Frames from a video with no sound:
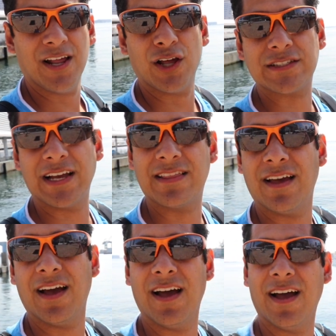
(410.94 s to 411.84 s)
Looks like
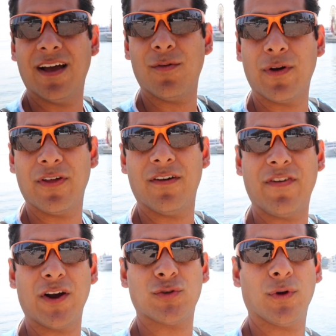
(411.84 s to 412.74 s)
the where the
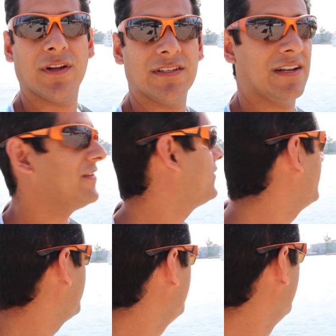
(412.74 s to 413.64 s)
Ferris wheel is and
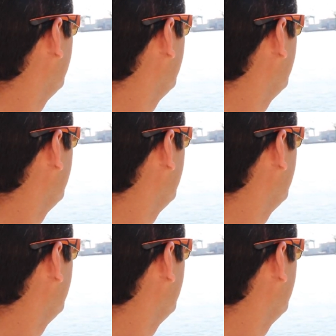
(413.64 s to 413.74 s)
everything.